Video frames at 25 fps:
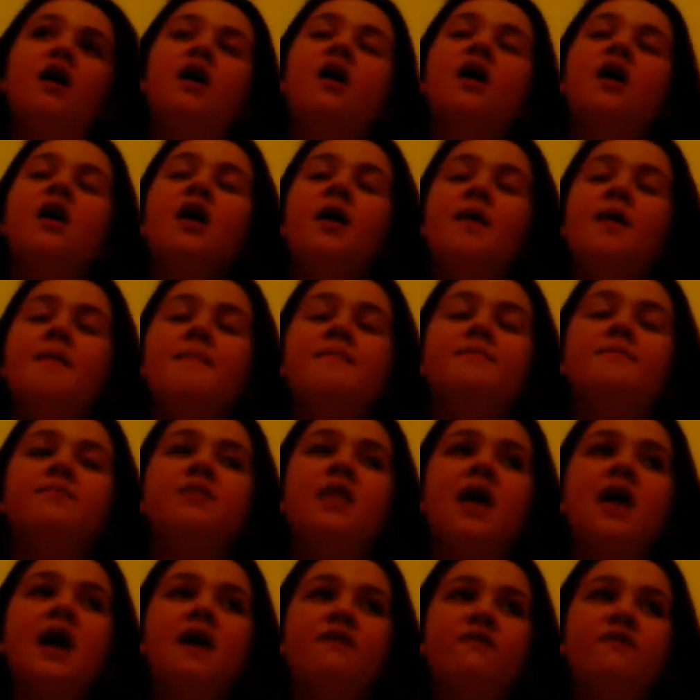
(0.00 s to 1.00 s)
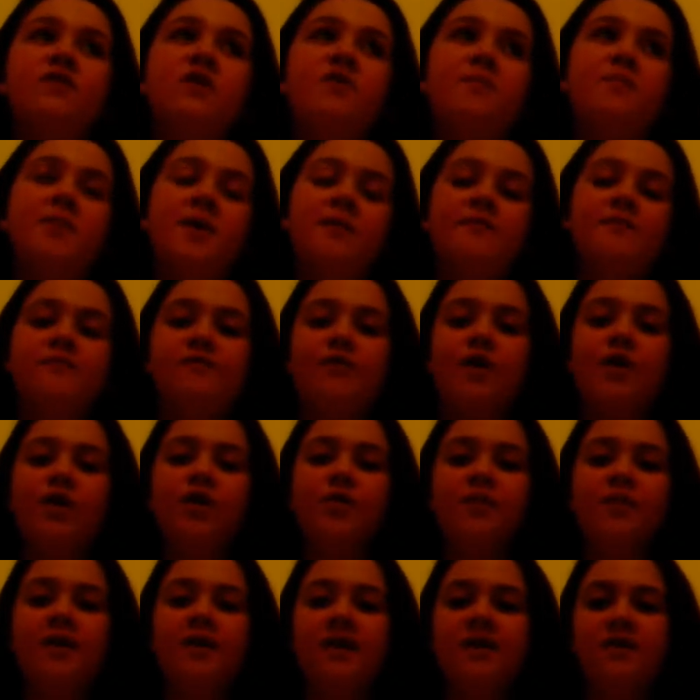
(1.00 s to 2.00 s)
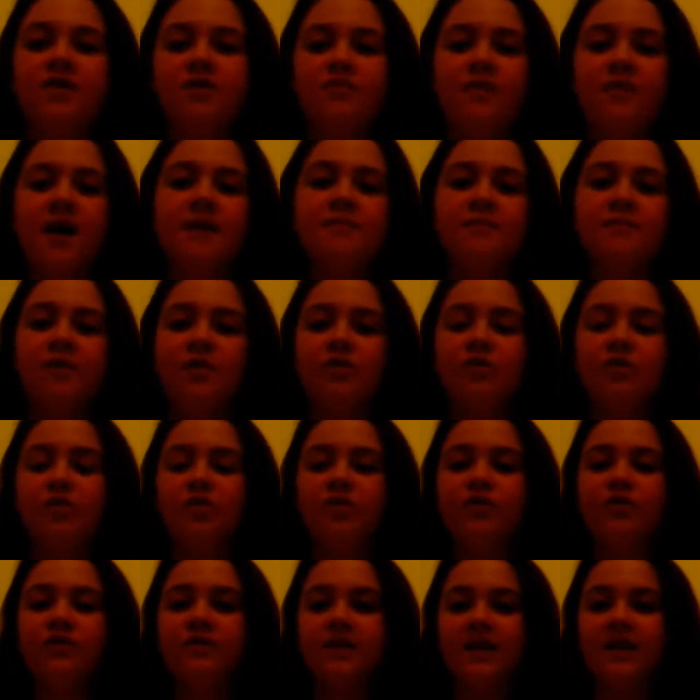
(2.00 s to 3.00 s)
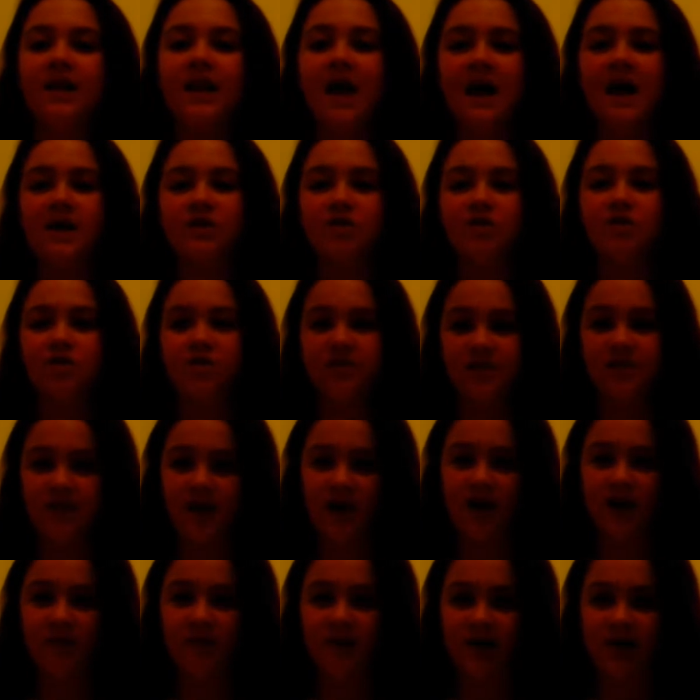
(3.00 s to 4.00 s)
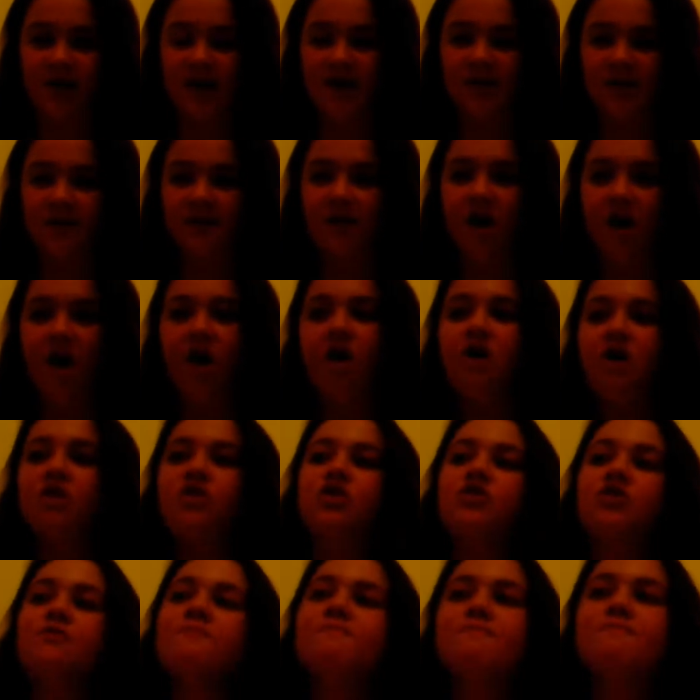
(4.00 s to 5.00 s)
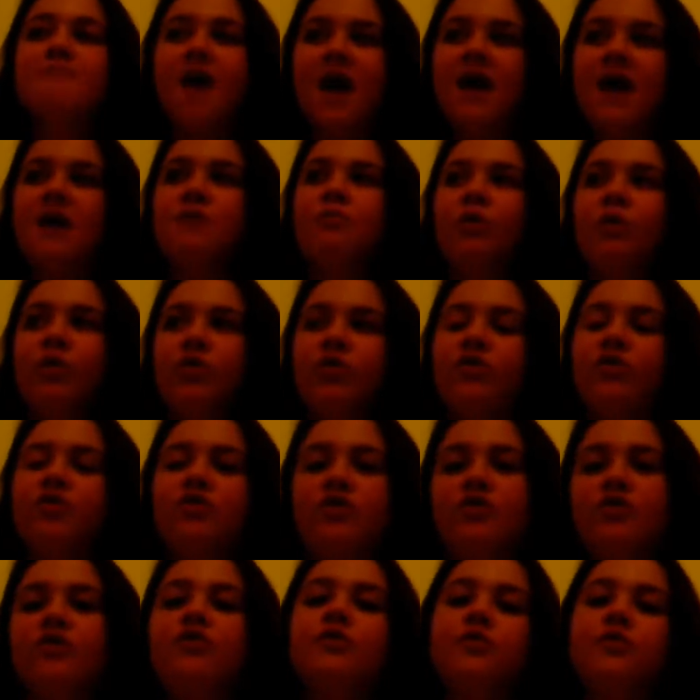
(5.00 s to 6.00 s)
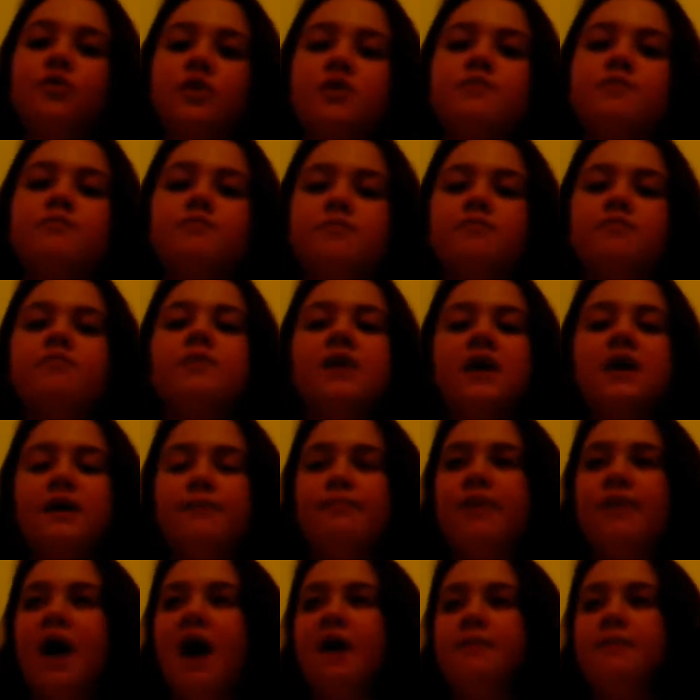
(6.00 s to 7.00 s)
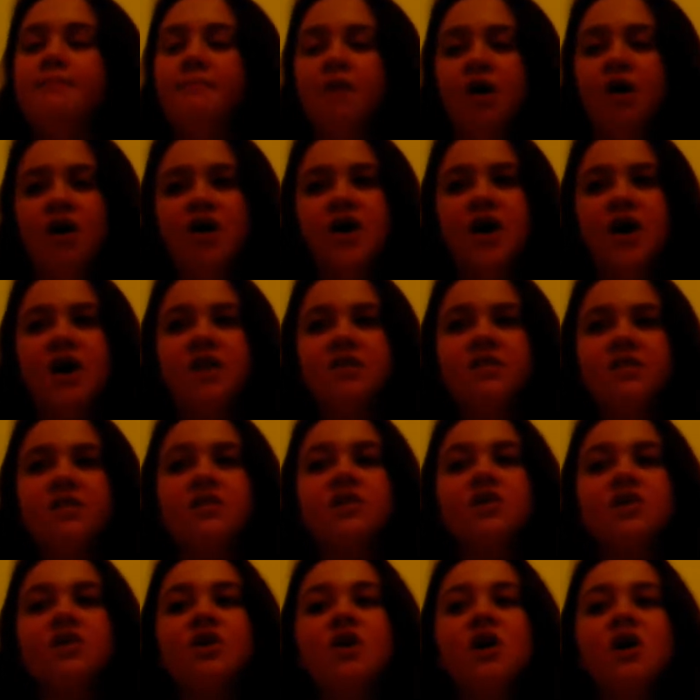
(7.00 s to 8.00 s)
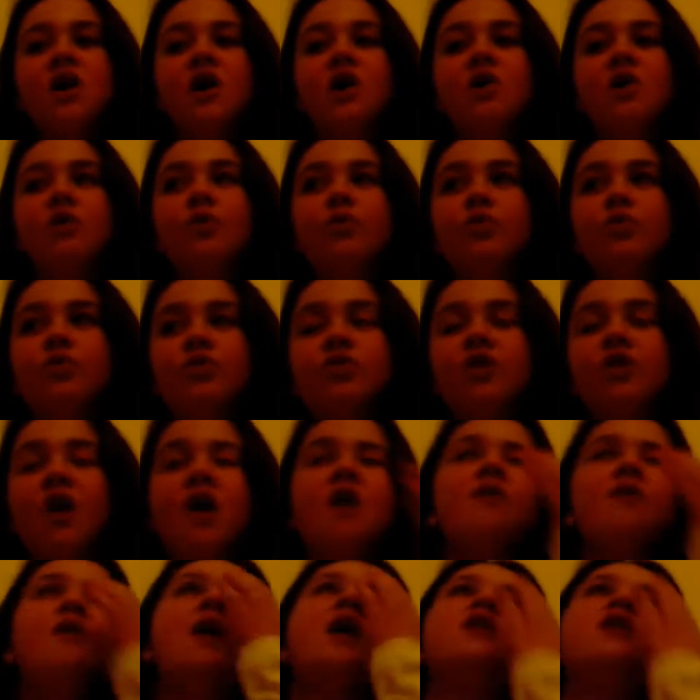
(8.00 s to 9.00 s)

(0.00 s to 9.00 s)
if you've been following the Rainbow Corns collection series, you may want to keep that in mind. Also,